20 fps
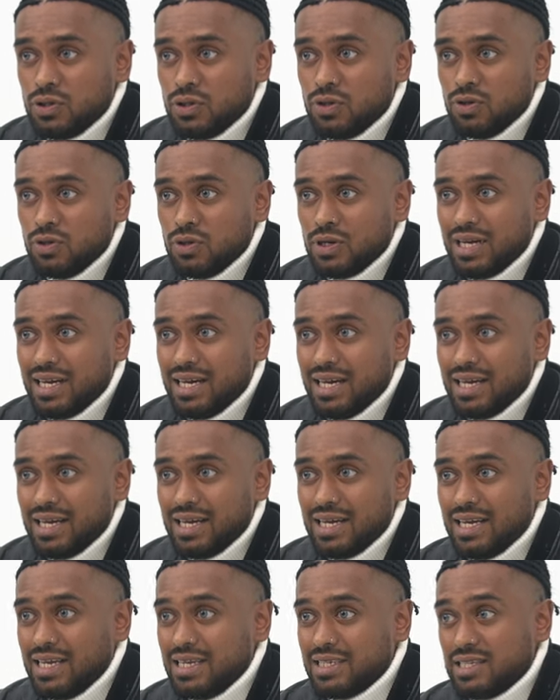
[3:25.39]
you,
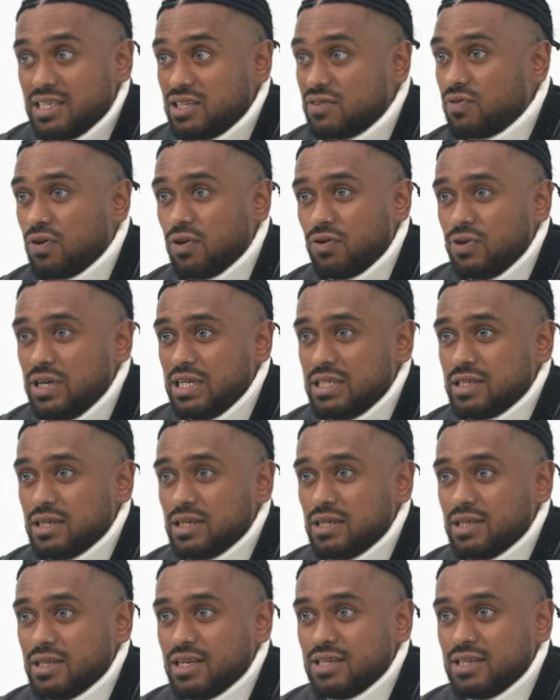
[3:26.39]
it is it's for a reason.